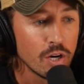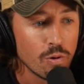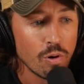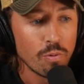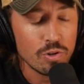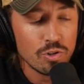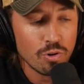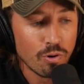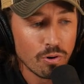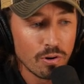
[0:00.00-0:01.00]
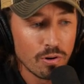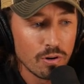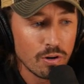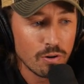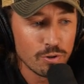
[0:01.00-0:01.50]
What would your
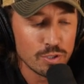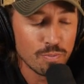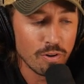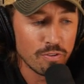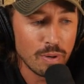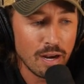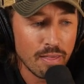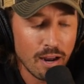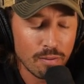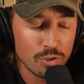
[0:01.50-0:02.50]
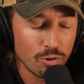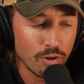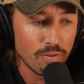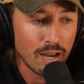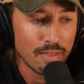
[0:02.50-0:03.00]
response be to that? I'm sure
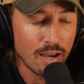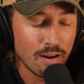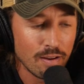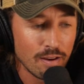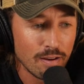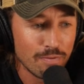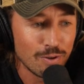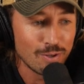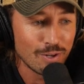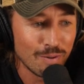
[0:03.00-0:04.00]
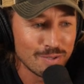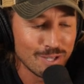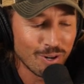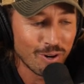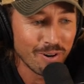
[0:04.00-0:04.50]
you've had that a, a few times in
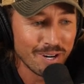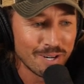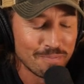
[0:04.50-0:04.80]
your career.